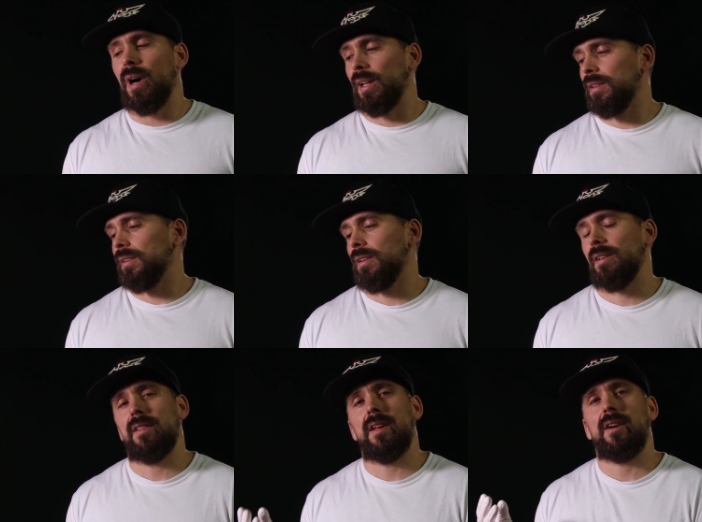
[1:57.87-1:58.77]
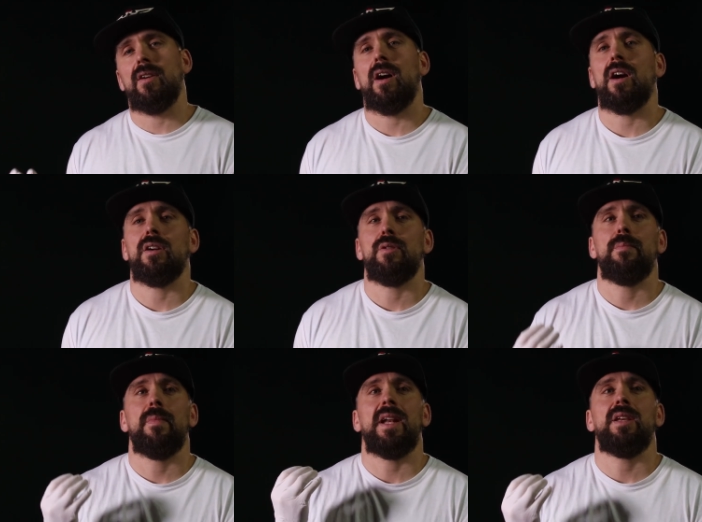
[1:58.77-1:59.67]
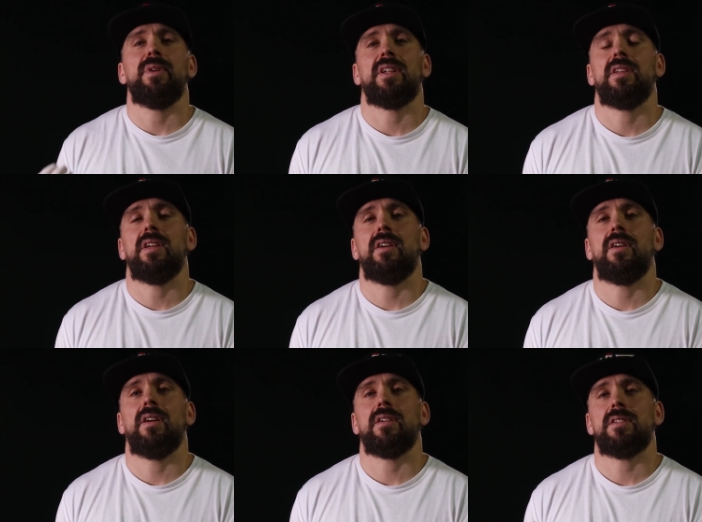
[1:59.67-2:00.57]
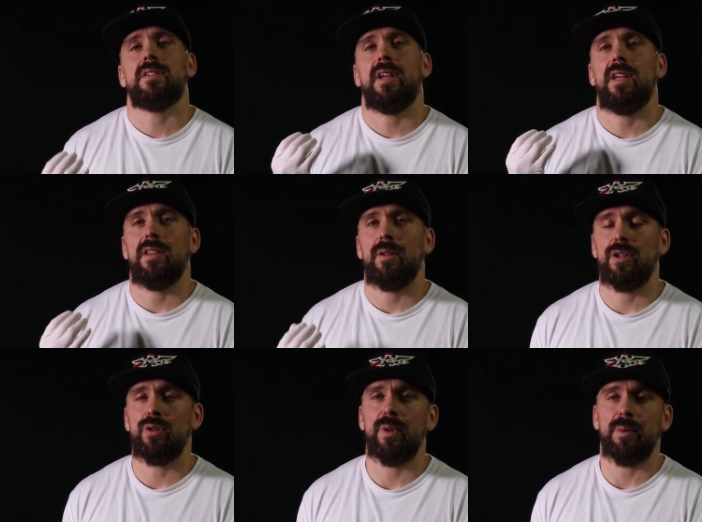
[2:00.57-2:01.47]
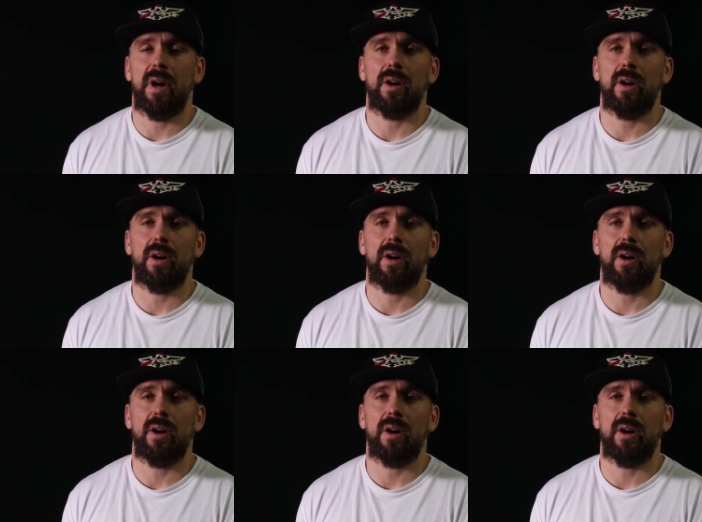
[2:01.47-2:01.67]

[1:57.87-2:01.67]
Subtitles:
but there are many bacteria in the human